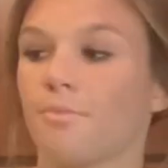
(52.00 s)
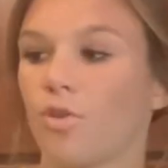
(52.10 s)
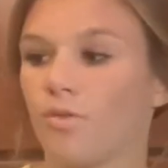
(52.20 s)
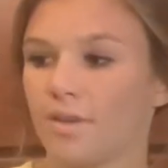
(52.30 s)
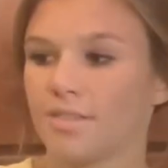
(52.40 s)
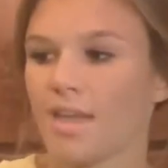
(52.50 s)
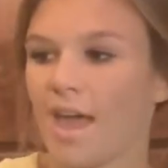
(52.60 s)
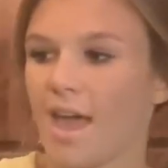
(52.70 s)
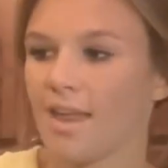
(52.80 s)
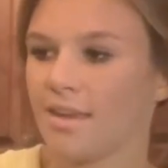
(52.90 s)
going to
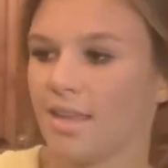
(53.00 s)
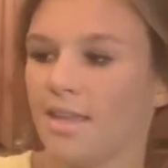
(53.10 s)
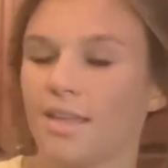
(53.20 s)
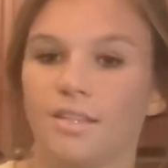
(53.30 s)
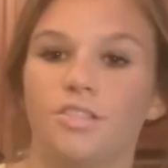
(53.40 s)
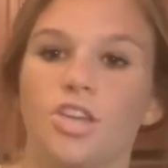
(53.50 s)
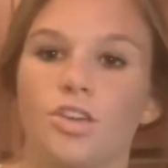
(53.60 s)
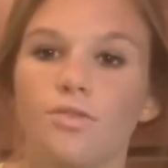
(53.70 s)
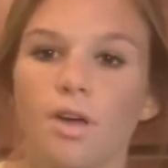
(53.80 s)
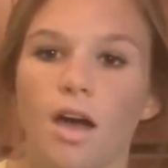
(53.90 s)
add in
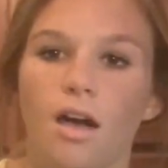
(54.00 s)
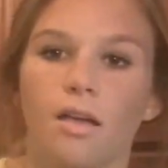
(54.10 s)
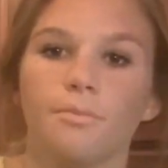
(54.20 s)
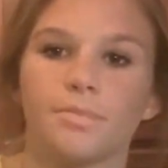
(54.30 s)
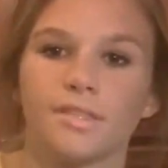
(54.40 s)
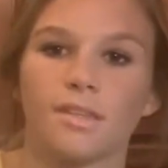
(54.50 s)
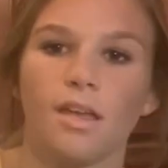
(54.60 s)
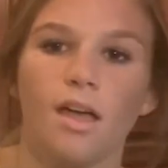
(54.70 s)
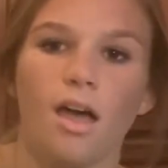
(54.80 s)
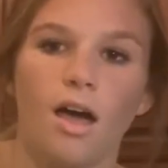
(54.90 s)
2 cups
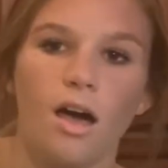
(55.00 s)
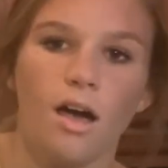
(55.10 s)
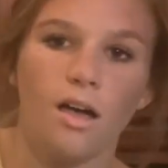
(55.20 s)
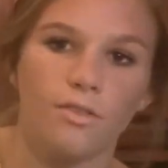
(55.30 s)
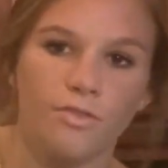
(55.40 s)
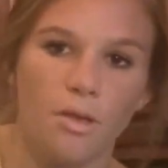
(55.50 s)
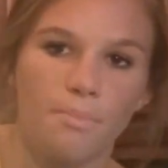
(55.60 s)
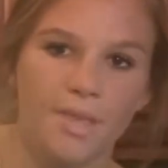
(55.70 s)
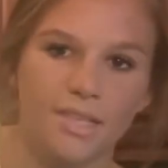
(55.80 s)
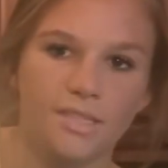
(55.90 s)
of
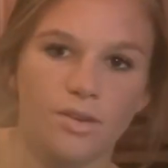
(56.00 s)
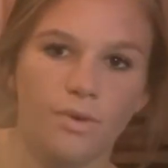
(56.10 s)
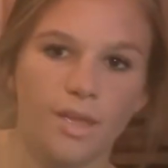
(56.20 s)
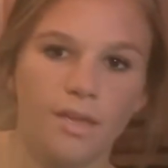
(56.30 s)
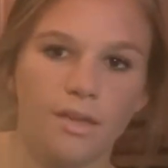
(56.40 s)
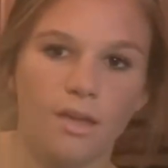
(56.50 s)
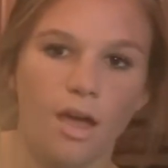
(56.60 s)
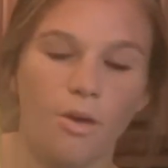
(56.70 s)
Bisquick.